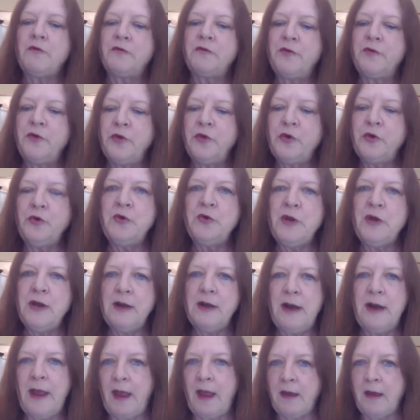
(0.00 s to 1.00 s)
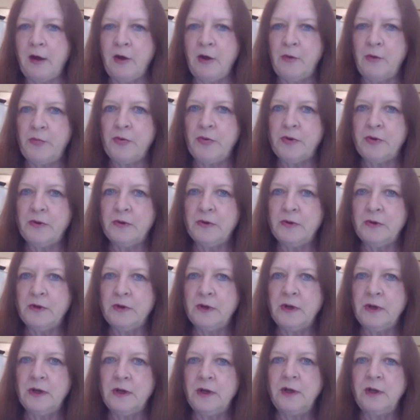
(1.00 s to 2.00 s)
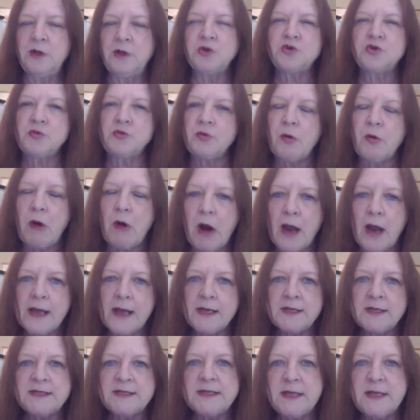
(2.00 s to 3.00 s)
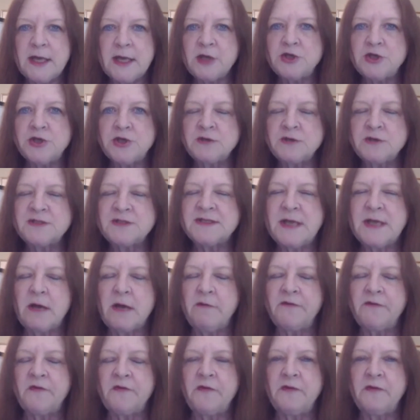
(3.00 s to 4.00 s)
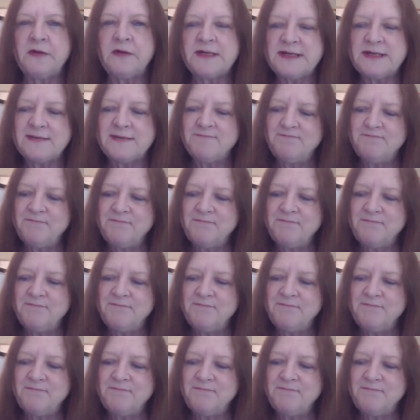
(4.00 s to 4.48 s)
So if you need help in trying to get yourself